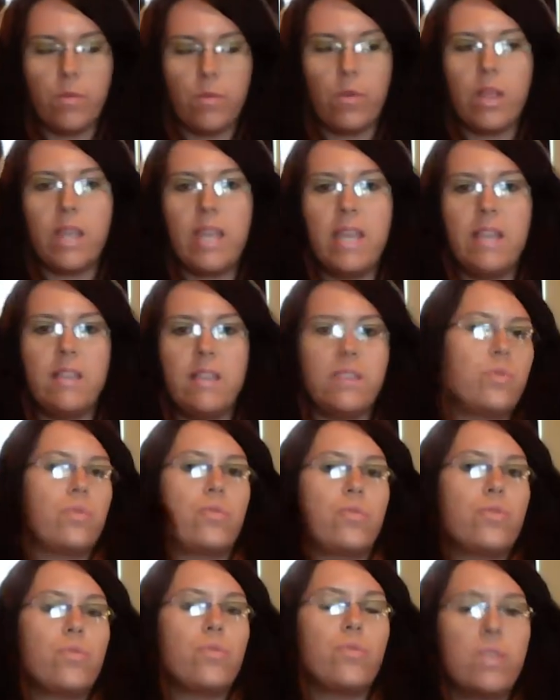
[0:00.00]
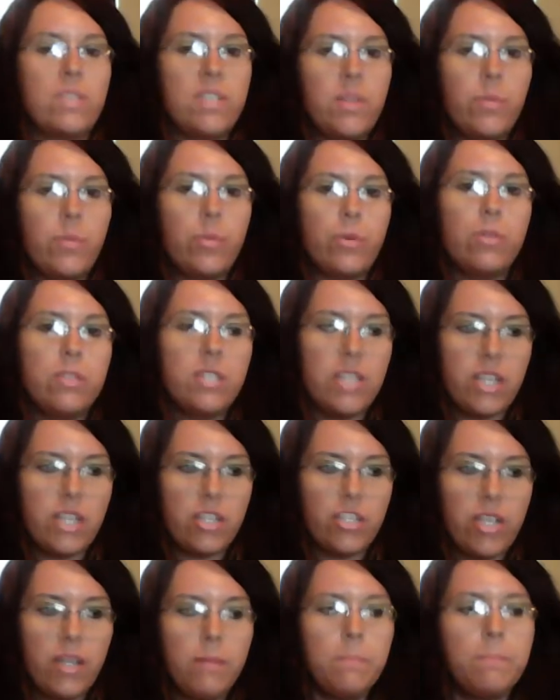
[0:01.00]
Again, this is reciprocal
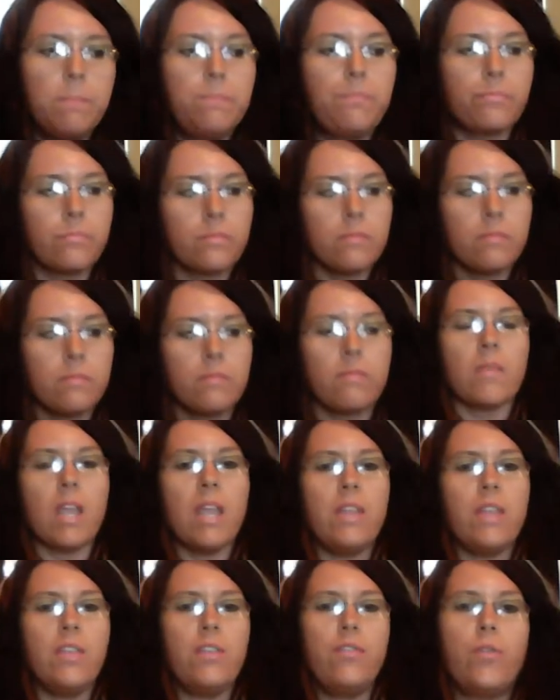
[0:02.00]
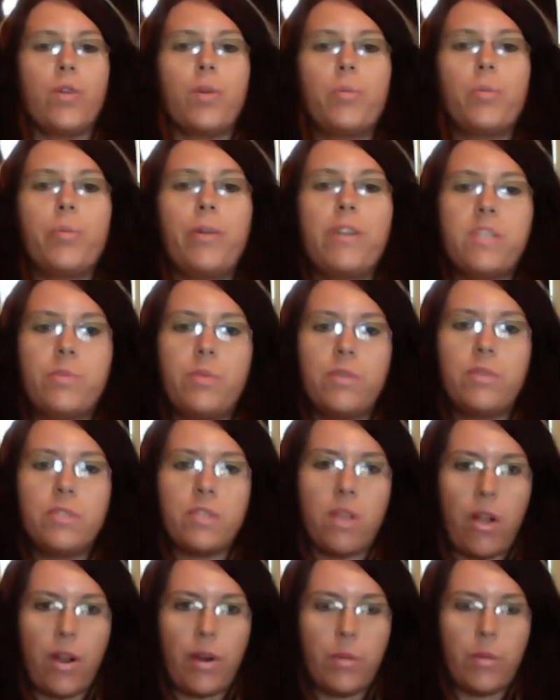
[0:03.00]
teaching, and the 4 principles
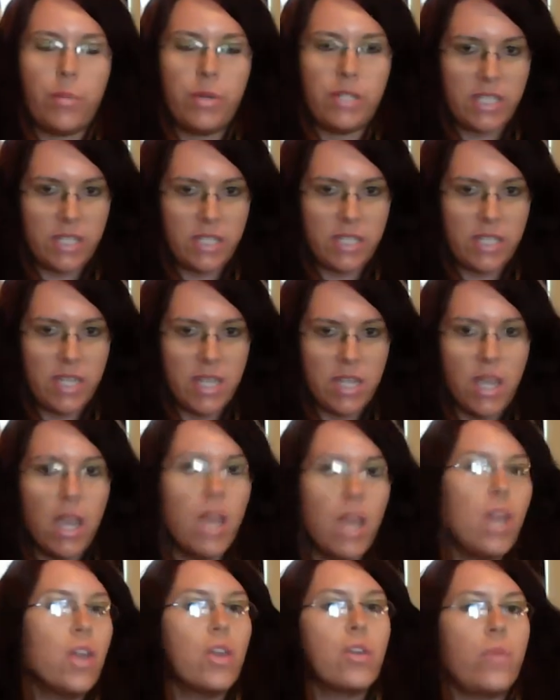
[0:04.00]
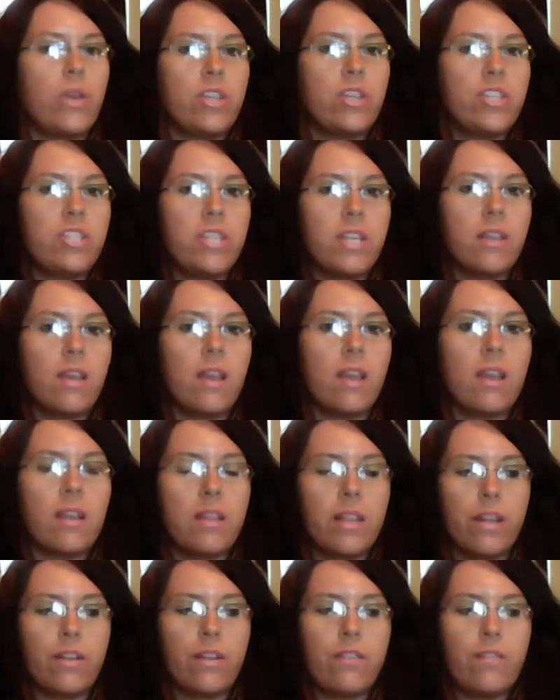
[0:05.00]
are predicting, questioning,
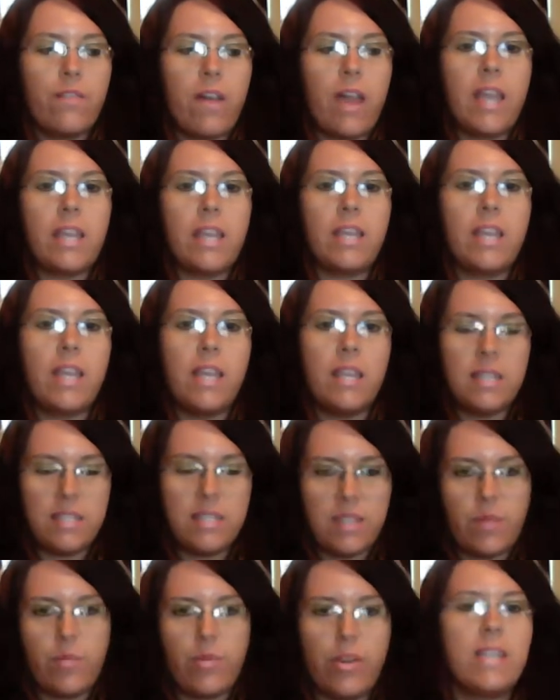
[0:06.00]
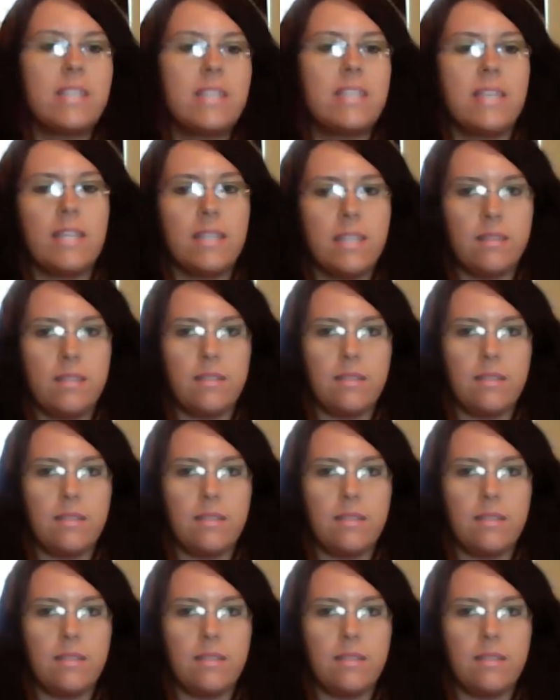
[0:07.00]
clarifying, and summarizing.